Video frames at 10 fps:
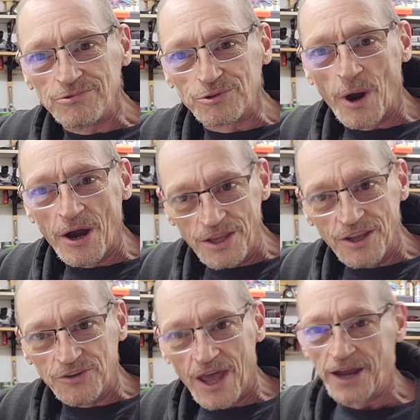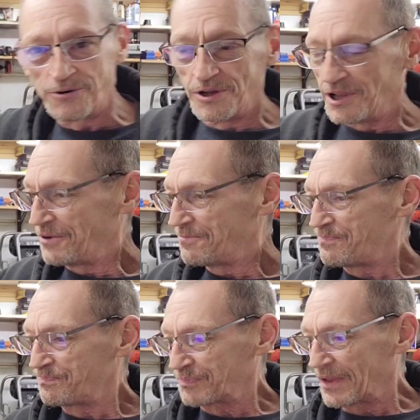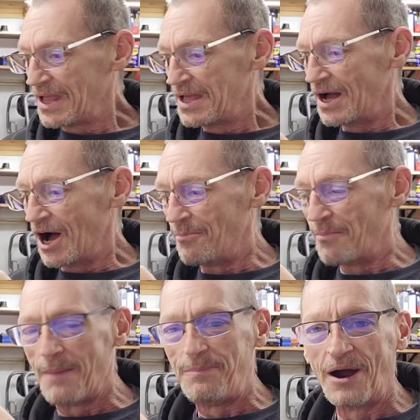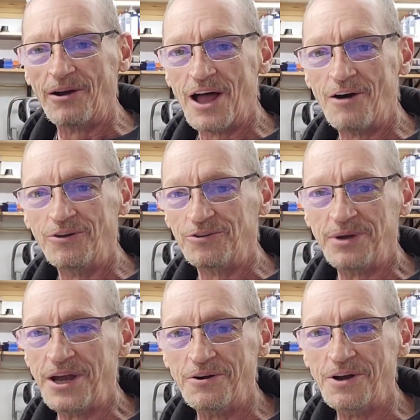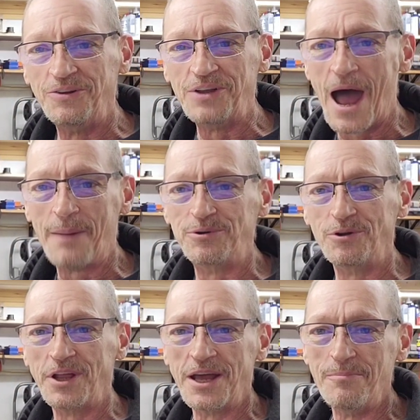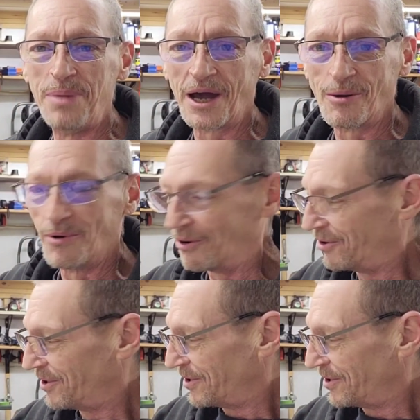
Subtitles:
squaring this accurately. My parallelism here is absolutely impeccable.